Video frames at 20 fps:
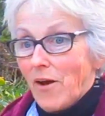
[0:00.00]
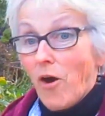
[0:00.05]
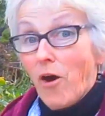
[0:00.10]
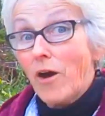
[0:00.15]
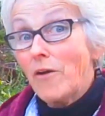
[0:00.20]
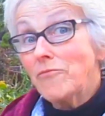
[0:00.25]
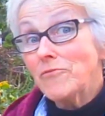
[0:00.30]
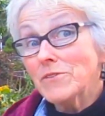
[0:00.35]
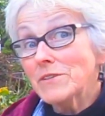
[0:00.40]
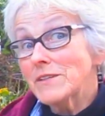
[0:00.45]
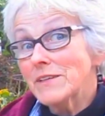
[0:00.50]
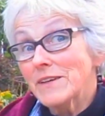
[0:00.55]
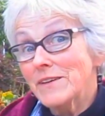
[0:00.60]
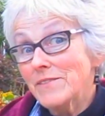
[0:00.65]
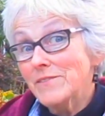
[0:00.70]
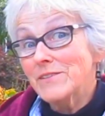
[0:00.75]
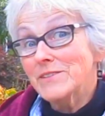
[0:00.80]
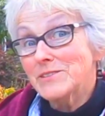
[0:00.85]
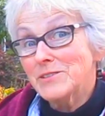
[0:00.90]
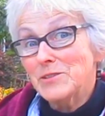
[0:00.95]
offered to
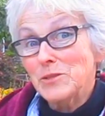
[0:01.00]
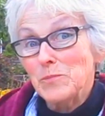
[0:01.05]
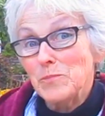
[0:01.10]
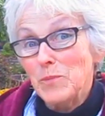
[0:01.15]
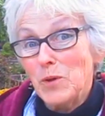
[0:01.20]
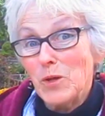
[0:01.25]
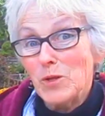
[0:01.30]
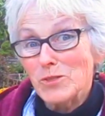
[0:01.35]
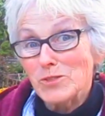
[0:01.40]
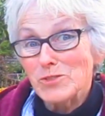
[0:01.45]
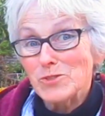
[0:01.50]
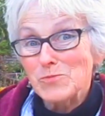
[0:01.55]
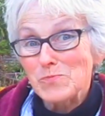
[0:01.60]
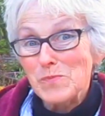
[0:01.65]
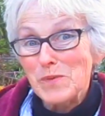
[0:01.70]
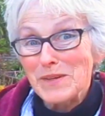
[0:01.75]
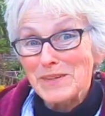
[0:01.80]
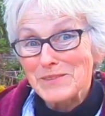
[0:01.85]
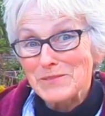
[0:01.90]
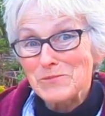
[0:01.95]
give us the mulch,
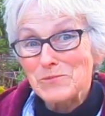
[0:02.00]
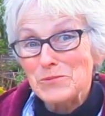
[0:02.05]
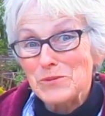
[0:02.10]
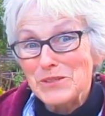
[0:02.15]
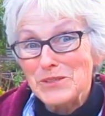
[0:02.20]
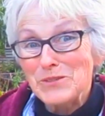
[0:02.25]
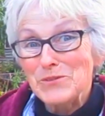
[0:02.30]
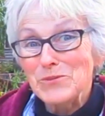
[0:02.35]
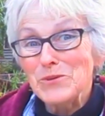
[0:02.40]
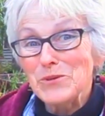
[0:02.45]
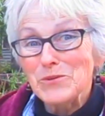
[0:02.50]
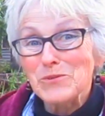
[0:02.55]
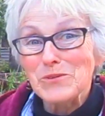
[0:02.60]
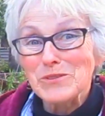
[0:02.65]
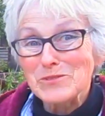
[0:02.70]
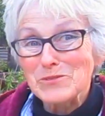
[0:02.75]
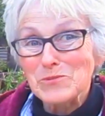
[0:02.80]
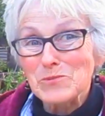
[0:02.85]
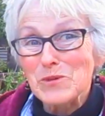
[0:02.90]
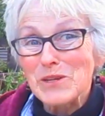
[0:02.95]
but we knew it
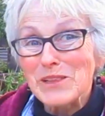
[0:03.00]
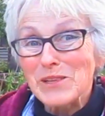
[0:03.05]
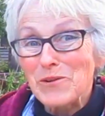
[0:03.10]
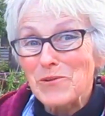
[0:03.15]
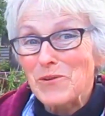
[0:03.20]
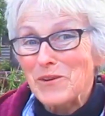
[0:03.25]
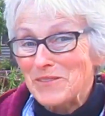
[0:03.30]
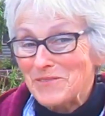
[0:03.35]
was willow,